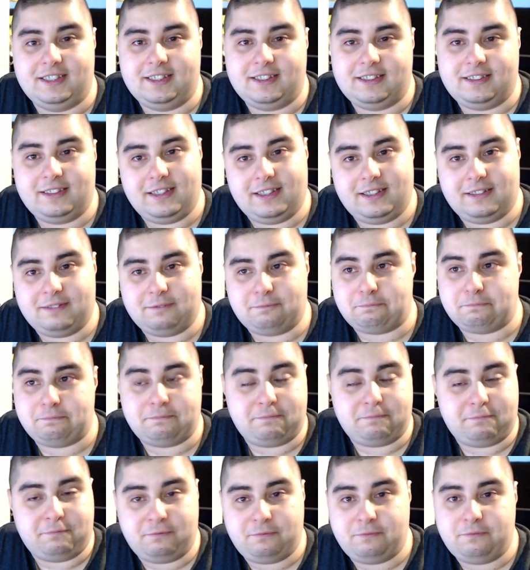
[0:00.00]
the
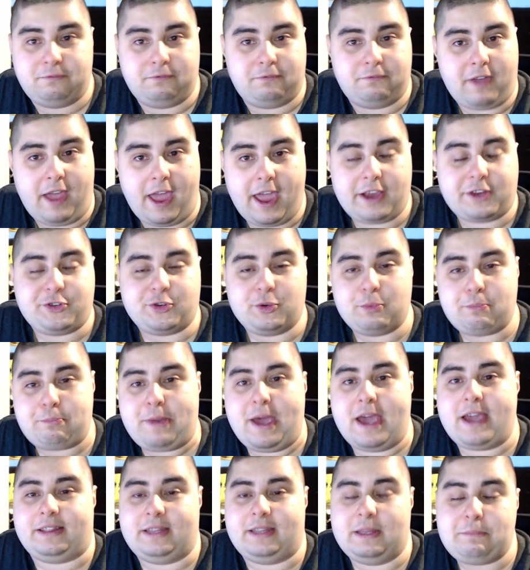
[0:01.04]

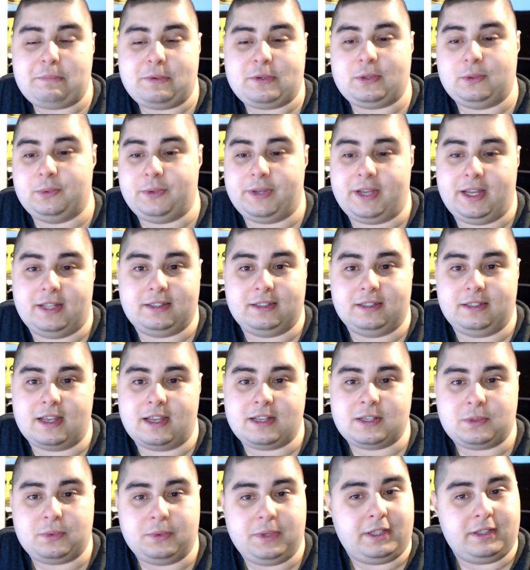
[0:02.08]
action-packed episode we had
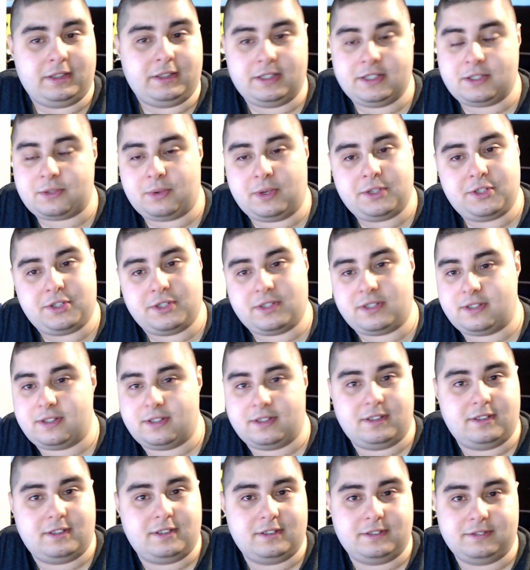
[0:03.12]
last week. This one
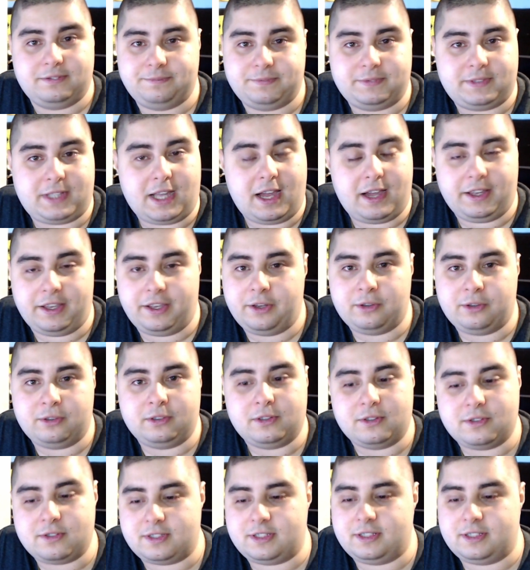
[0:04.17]
just tugging on
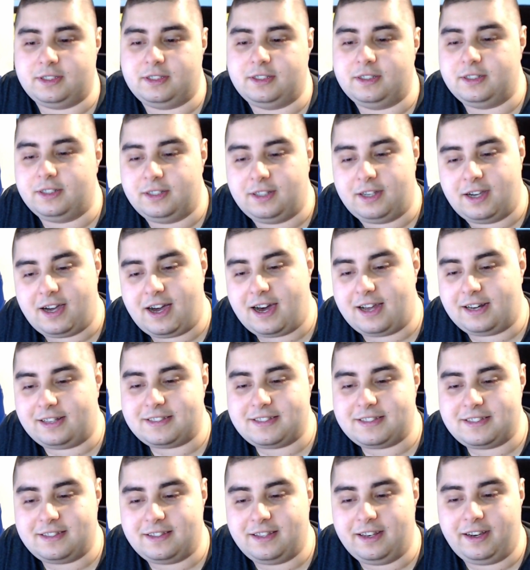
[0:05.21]
those
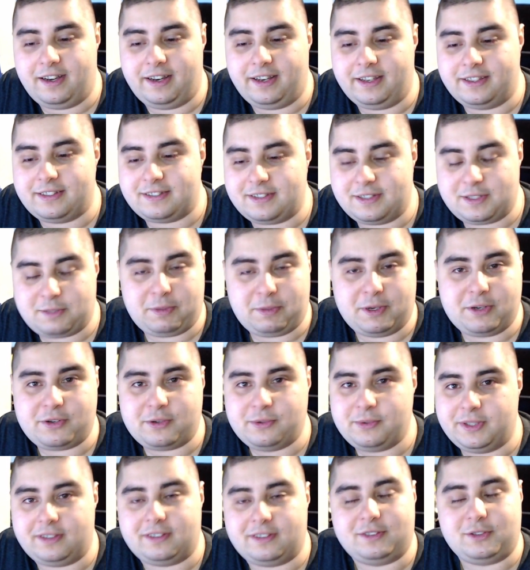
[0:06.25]
heartstrings,
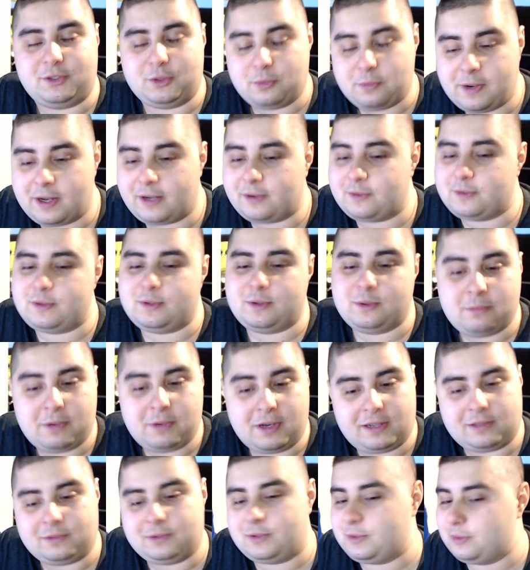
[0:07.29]
especially with
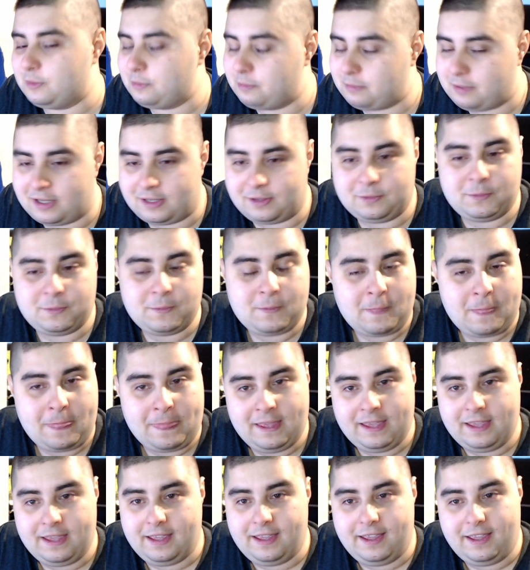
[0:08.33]
Subaru.
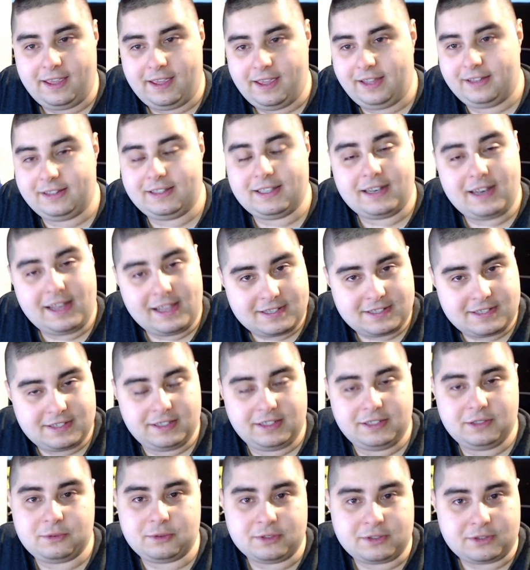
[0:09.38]
And the last
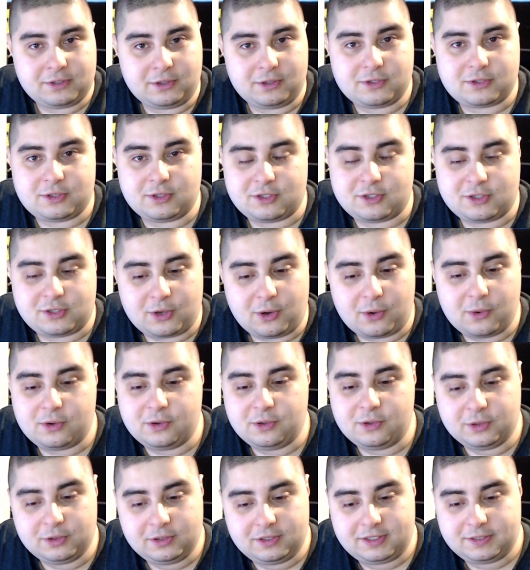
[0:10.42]
scene was also so
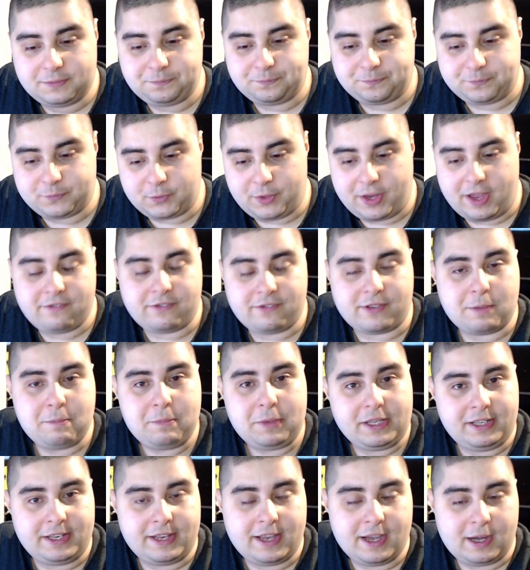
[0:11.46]
good. We have
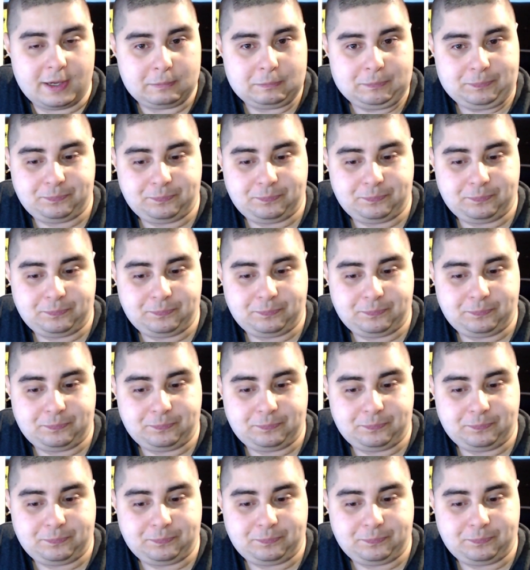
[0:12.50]
Emilia